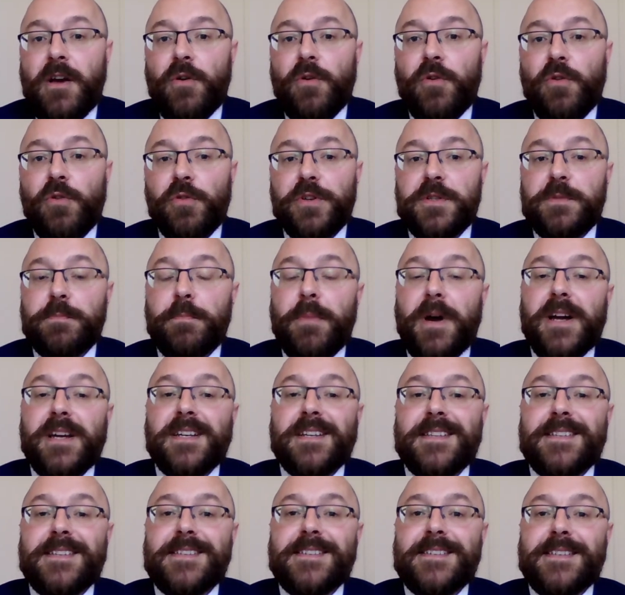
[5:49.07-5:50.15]
orders by
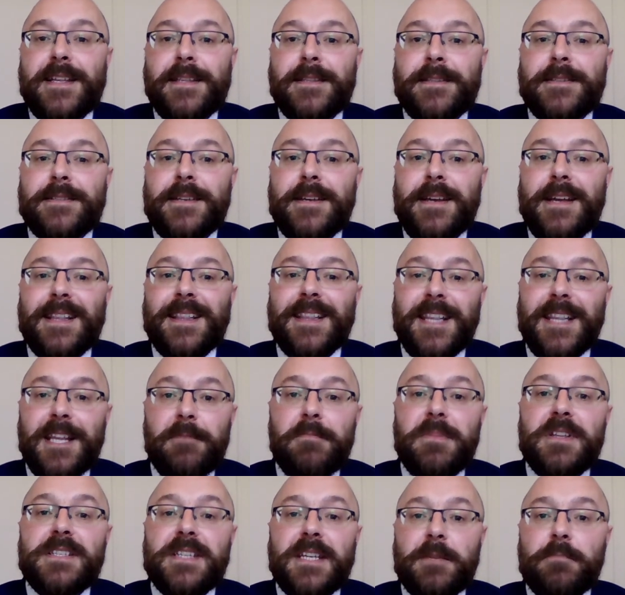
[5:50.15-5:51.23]
consent
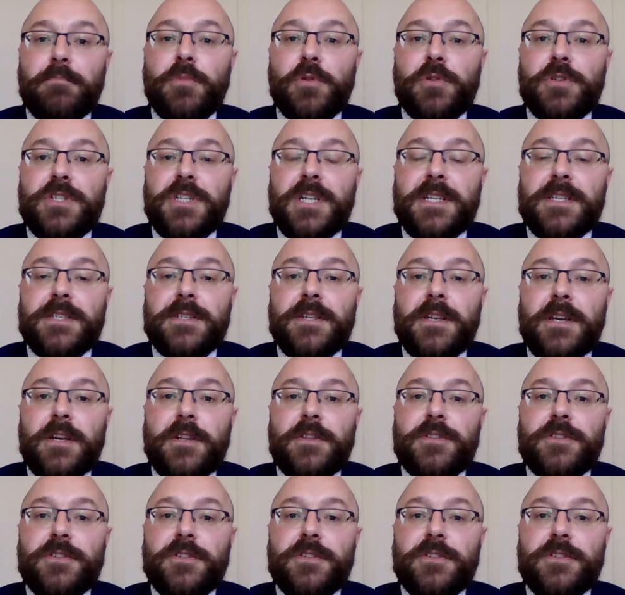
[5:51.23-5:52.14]
limiting budgets